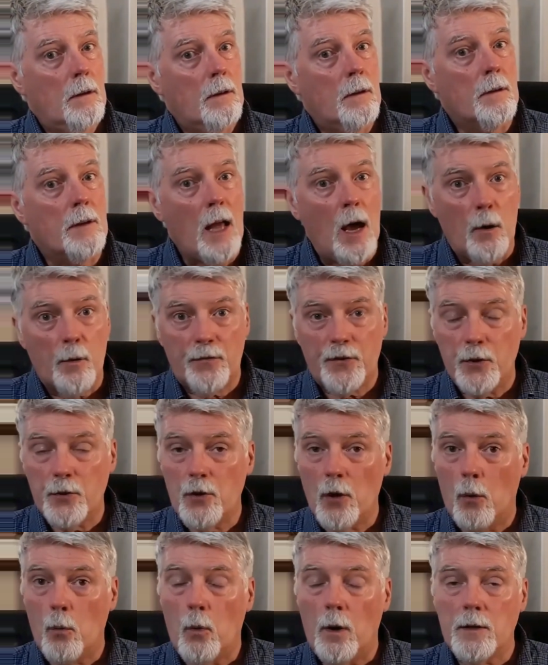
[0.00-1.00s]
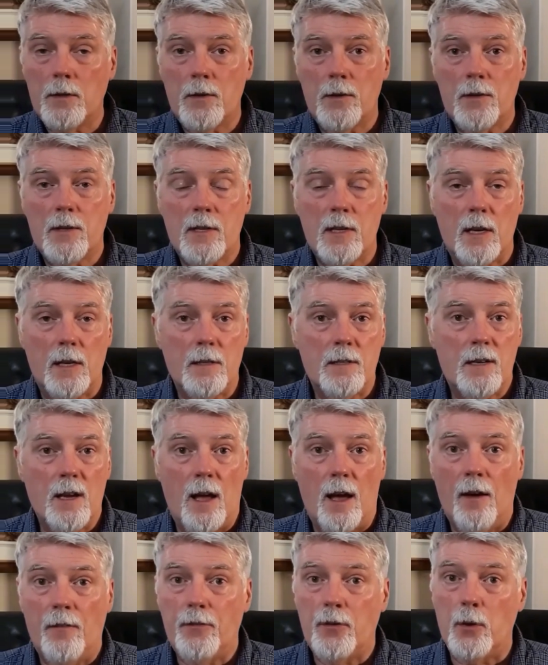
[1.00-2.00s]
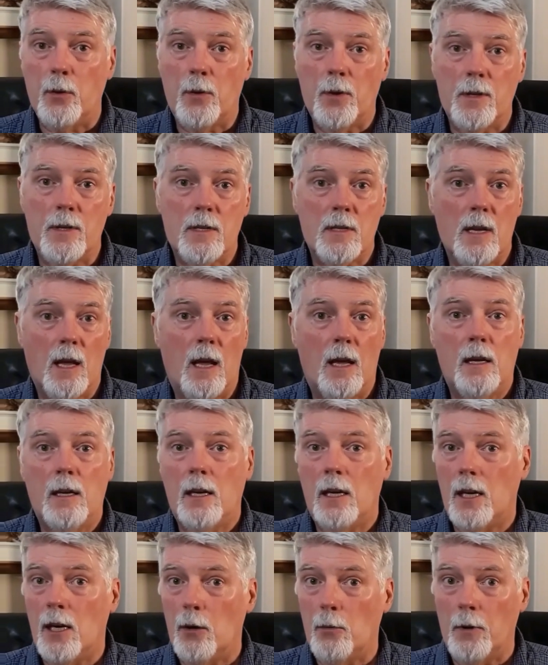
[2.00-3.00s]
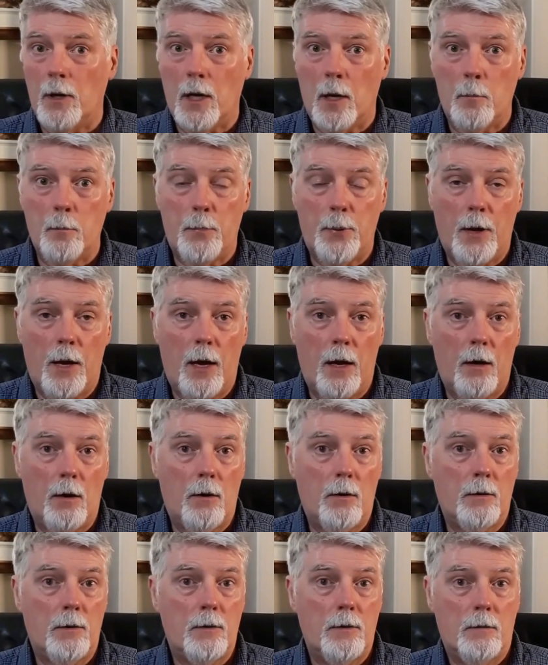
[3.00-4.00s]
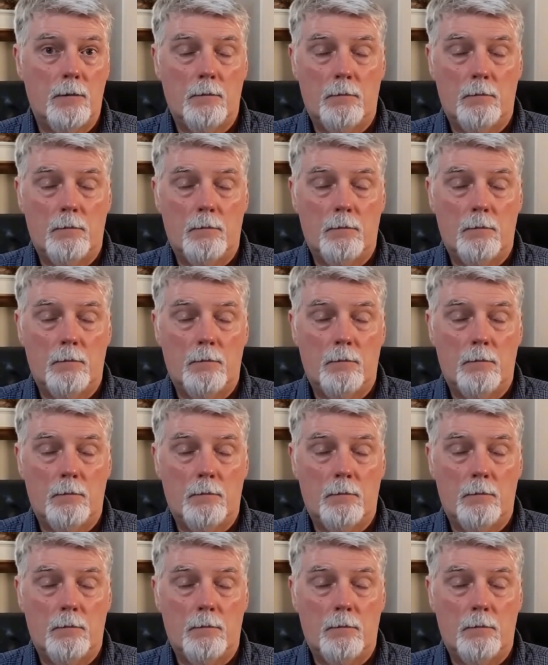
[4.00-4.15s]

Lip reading: Now, if you don't want to say deaf, you could say hearing impaired.